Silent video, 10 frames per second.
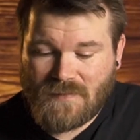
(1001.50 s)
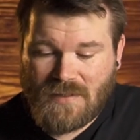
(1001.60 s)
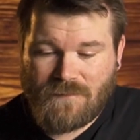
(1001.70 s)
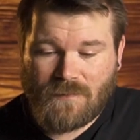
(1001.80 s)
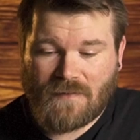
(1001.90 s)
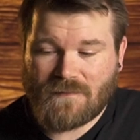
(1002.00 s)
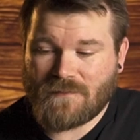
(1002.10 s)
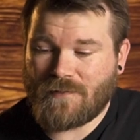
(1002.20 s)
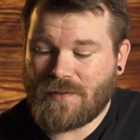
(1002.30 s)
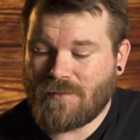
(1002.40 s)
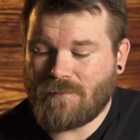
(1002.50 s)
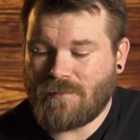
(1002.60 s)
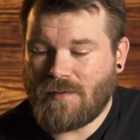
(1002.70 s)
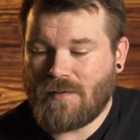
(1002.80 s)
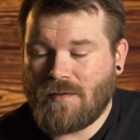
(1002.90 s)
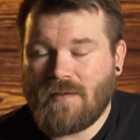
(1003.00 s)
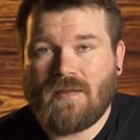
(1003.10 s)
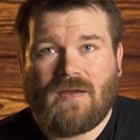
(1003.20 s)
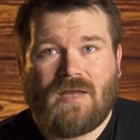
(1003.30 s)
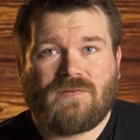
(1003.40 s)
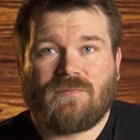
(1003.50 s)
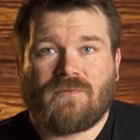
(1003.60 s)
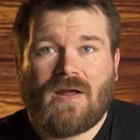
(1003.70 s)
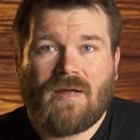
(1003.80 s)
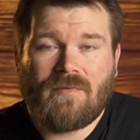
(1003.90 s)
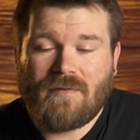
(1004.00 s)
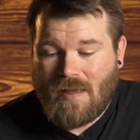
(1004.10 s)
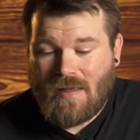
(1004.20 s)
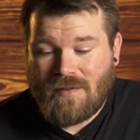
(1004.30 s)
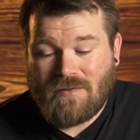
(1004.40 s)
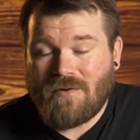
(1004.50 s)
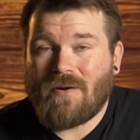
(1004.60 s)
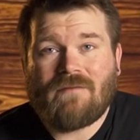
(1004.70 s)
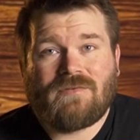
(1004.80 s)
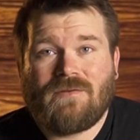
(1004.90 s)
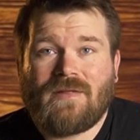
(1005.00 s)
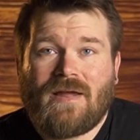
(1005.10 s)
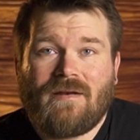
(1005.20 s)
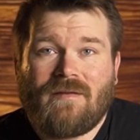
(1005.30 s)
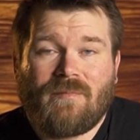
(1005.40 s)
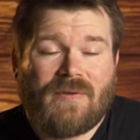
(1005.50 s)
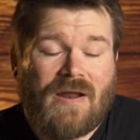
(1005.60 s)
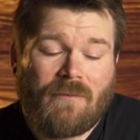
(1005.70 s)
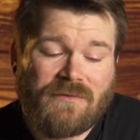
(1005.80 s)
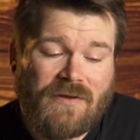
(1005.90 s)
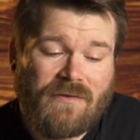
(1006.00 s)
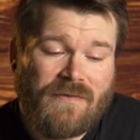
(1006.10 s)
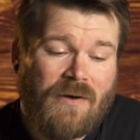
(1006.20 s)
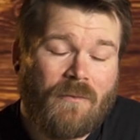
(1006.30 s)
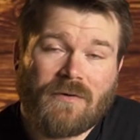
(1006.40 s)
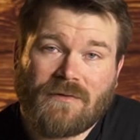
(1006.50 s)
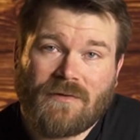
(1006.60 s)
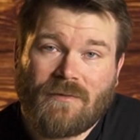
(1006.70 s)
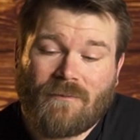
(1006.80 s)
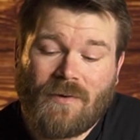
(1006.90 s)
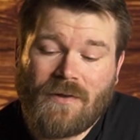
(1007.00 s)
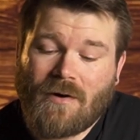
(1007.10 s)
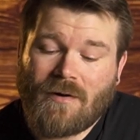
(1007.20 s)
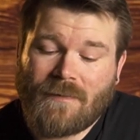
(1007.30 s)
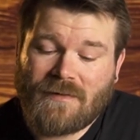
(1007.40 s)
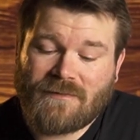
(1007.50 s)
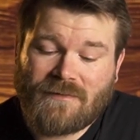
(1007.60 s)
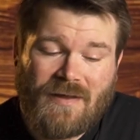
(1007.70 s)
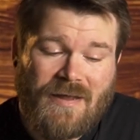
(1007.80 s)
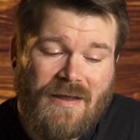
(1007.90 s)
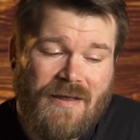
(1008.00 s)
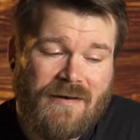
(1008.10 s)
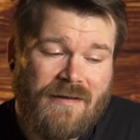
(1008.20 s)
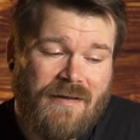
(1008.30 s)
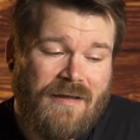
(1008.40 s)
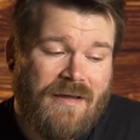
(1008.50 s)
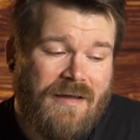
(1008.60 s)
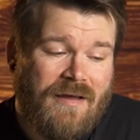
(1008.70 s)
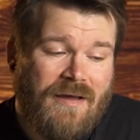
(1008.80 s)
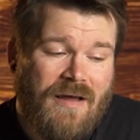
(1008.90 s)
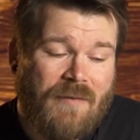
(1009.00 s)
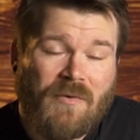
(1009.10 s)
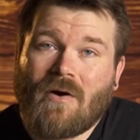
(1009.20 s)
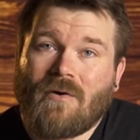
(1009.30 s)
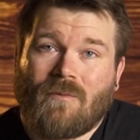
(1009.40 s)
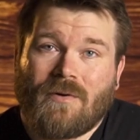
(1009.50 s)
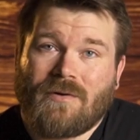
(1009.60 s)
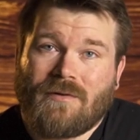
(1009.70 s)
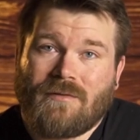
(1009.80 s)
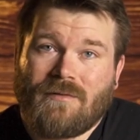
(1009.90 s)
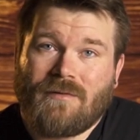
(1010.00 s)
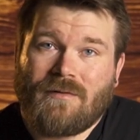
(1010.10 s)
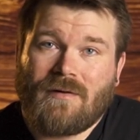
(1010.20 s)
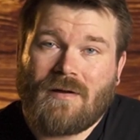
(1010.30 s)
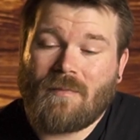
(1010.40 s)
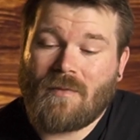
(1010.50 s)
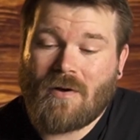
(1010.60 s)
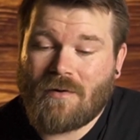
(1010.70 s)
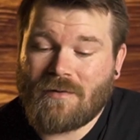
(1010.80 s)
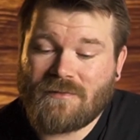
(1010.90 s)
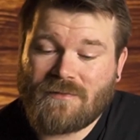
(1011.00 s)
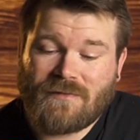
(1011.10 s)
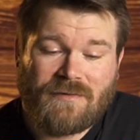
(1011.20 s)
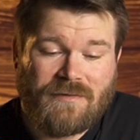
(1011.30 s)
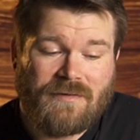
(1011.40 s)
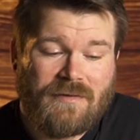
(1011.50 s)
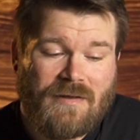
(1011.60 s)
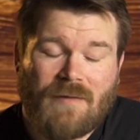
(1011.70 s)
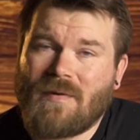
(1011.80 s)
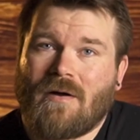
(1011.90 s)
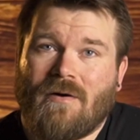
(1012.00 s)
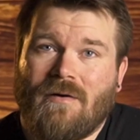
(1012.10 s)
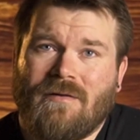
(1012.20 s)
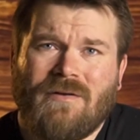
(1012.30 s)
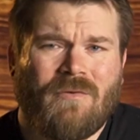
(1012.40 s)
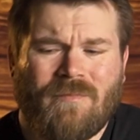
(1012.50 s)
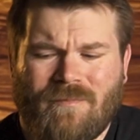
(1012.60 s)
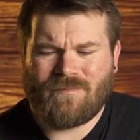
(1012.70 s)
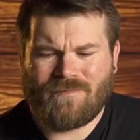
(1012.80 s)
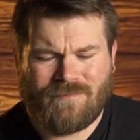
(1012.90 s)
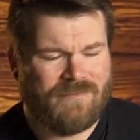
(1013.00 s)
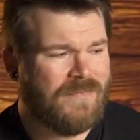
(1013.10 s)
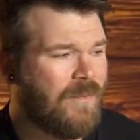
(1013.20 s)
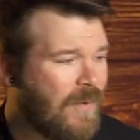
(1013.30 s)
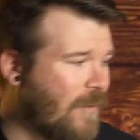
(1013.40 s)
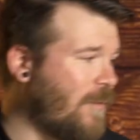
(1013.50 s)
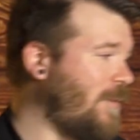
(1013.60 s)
If you like this video, hit subscribe. You don't have to do that, but I will tell you that I worked really hard on this, and I'm a hard worker. I'm the hardest. I'm not hard. Nope. Whoa,